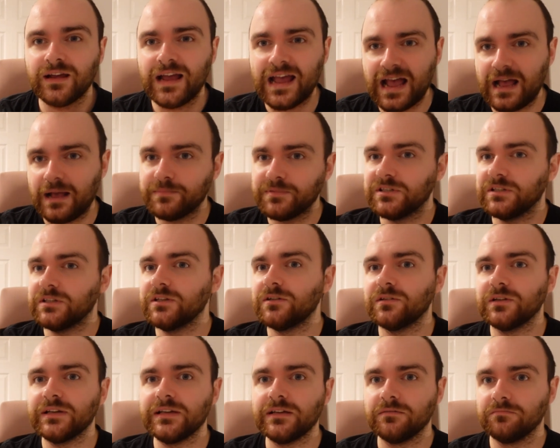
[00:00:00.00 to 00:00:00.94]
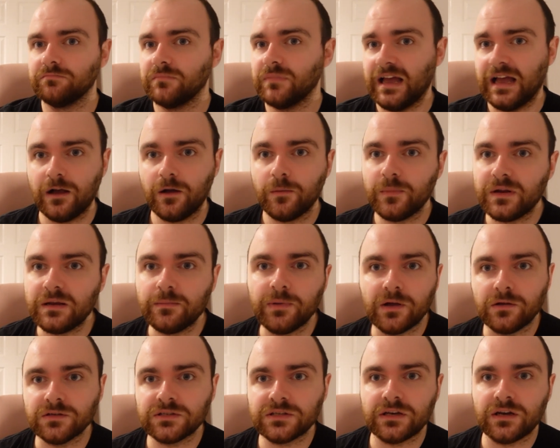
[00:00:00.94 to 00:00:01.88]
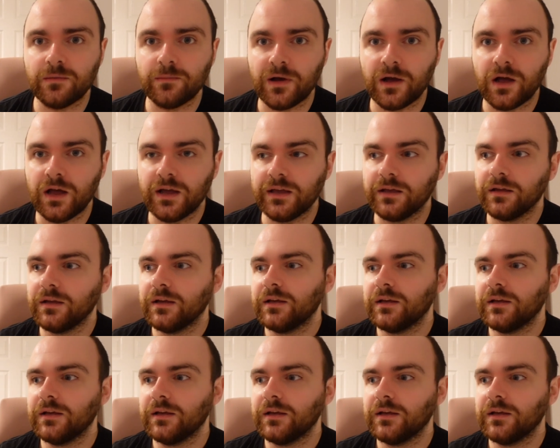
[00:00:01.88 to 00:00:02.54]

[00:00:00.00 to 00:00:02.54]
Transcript: Absolutely. How many bottles can I buy?